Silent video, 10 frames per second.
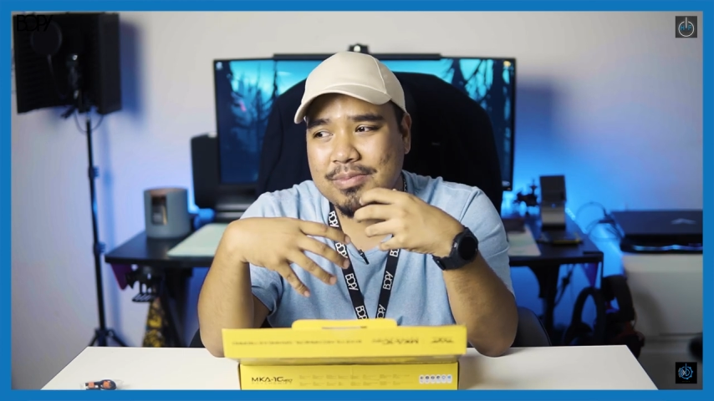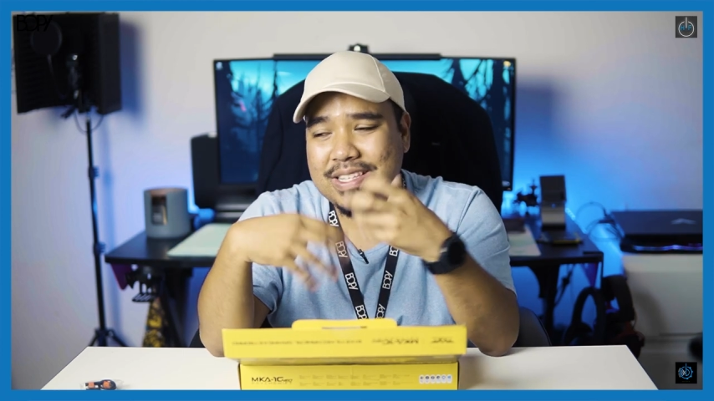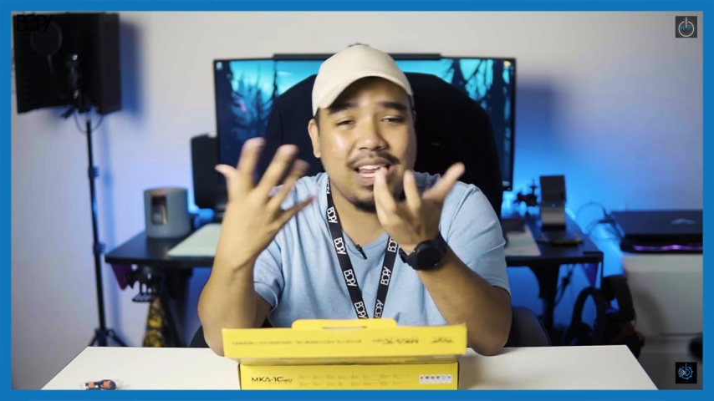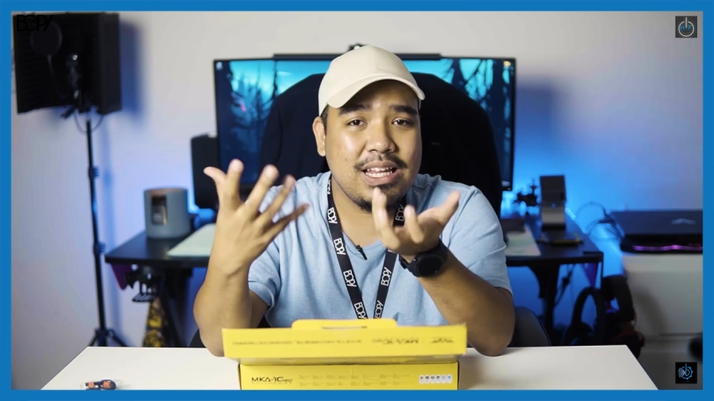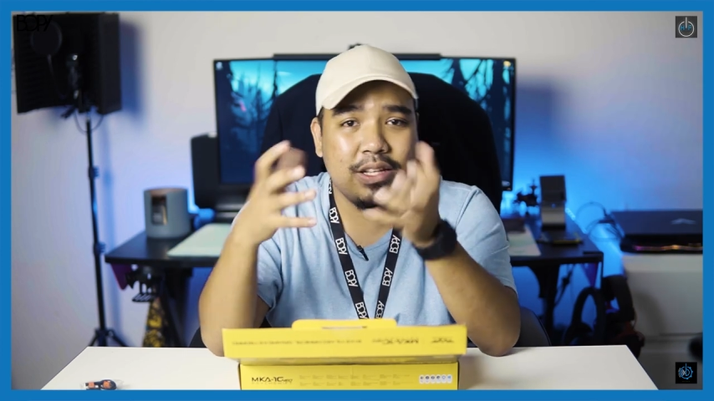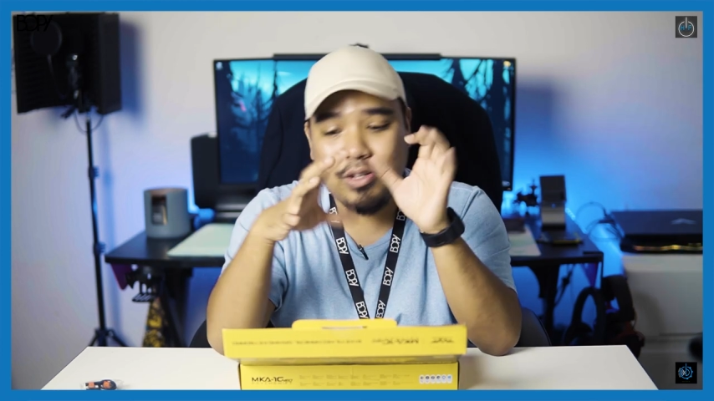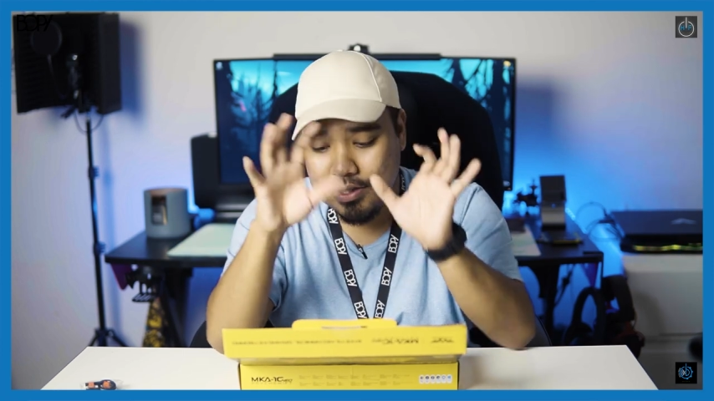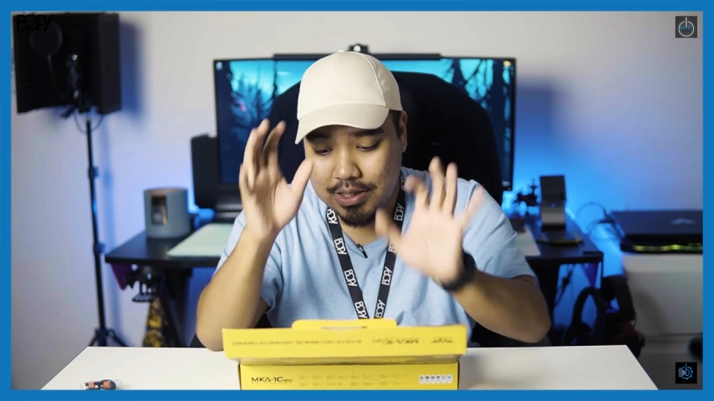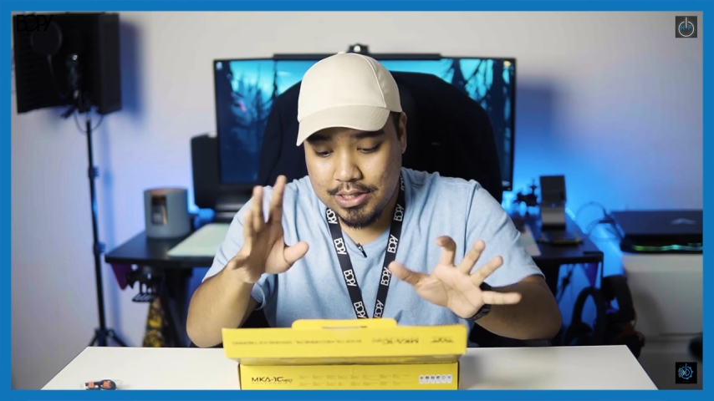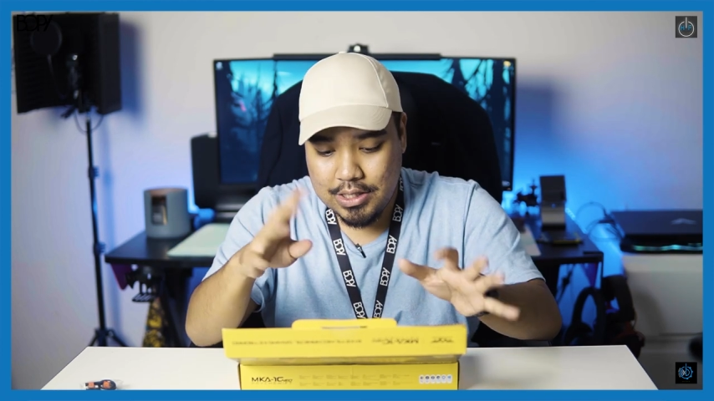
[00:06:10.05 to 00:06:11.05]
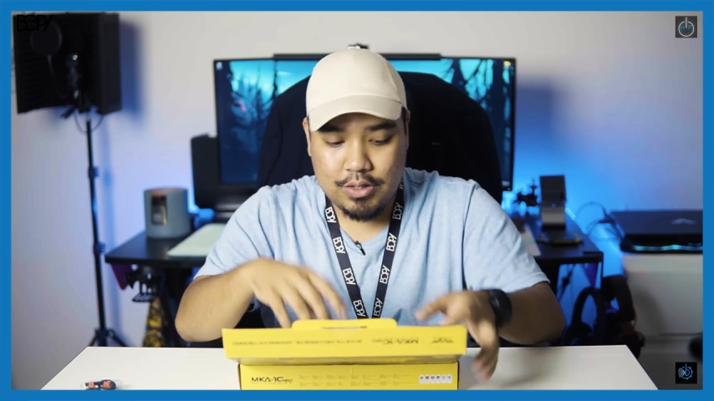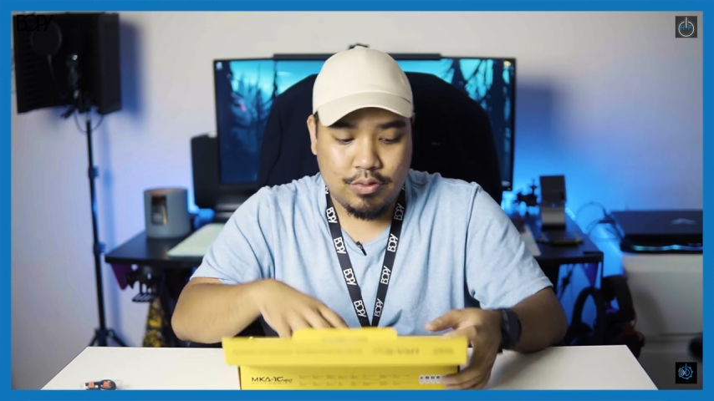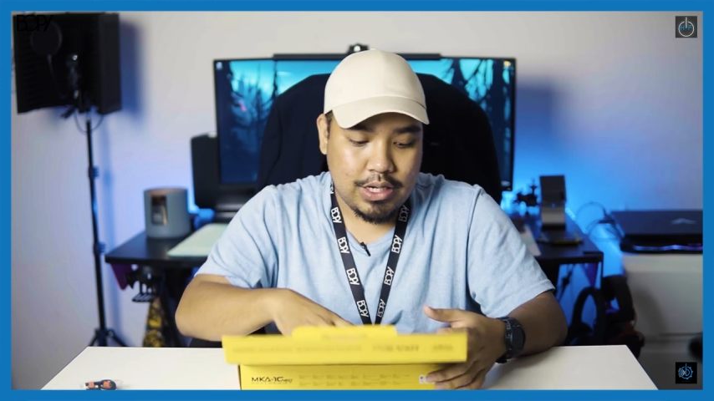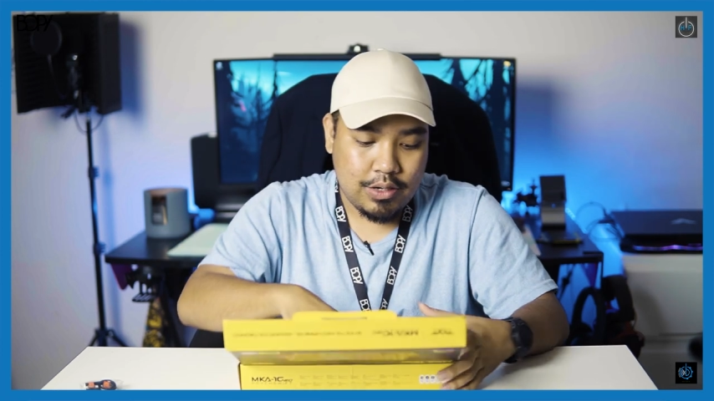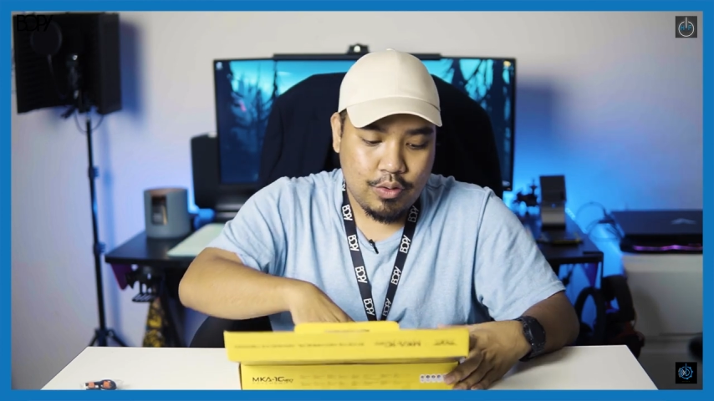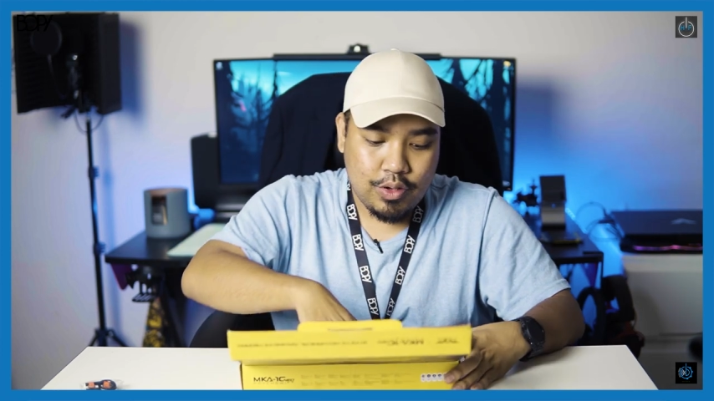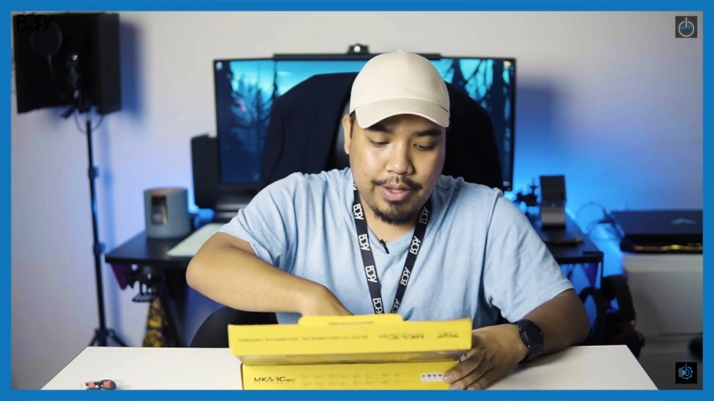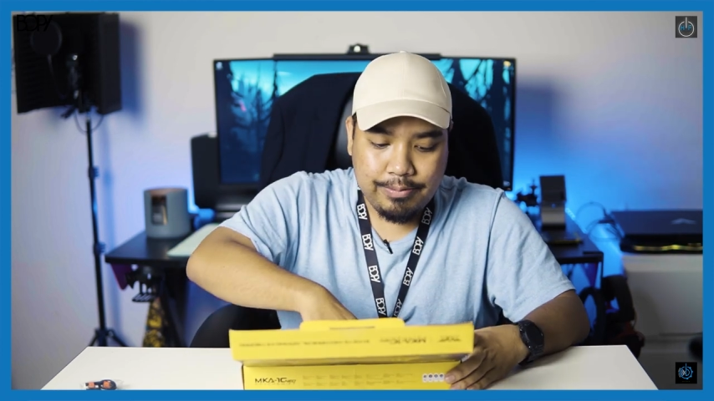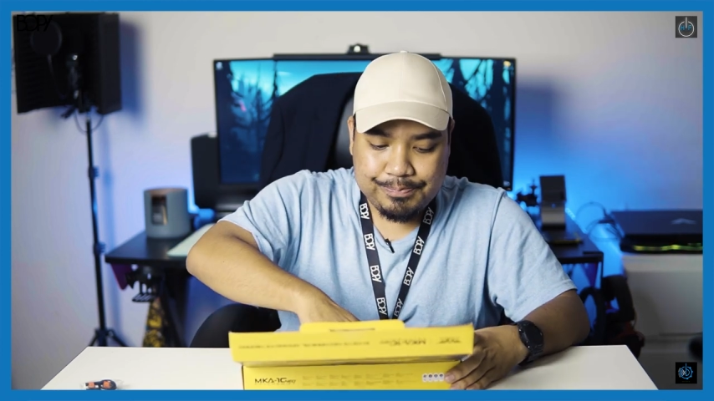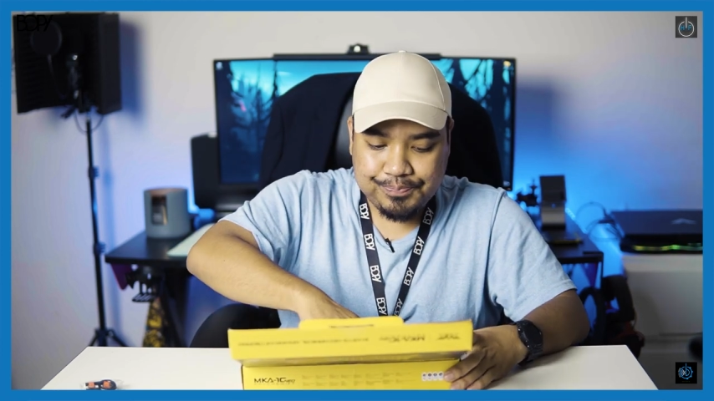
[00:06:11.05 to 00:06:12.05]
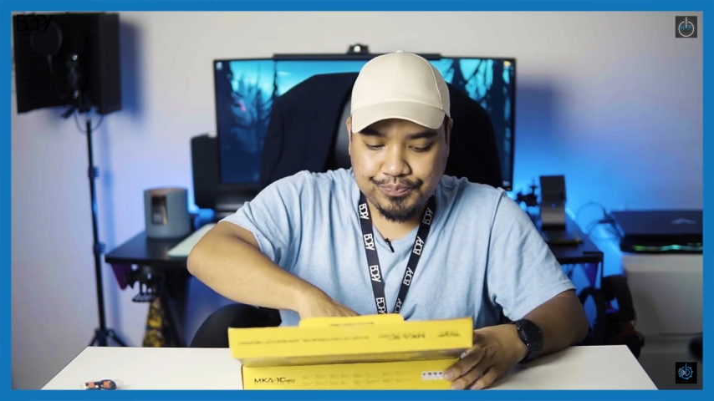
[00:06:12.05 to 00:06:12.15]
silent, you guys can actually do that, okay?